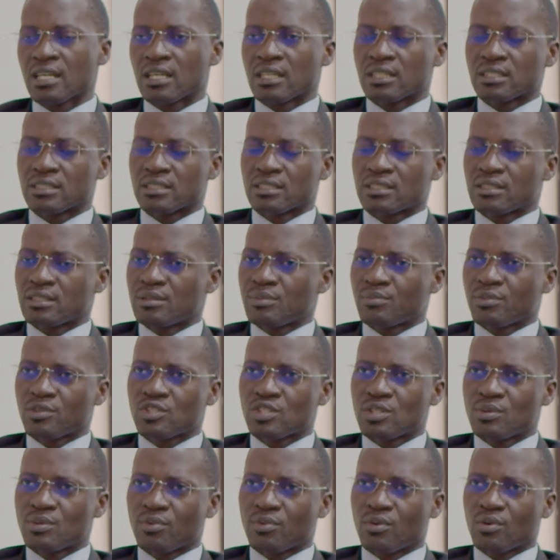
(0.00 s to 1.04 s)
Simple
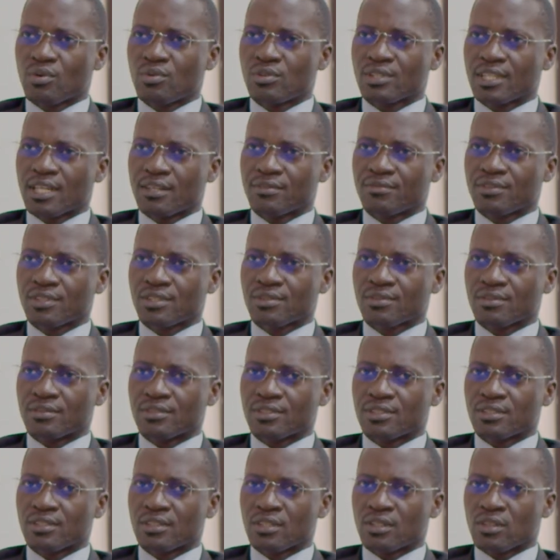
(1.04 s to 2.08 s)

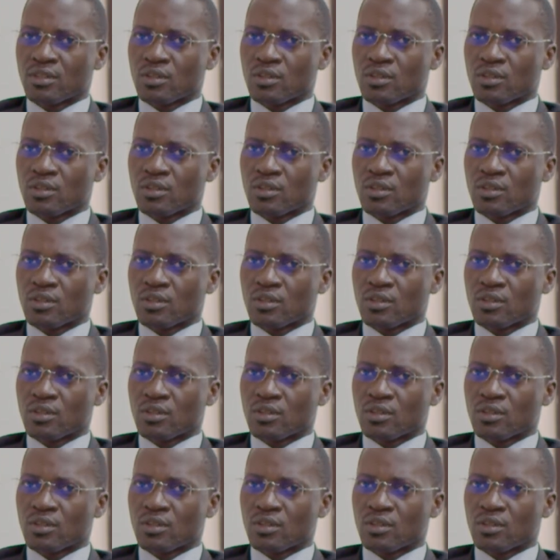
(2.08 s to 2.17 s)
interventions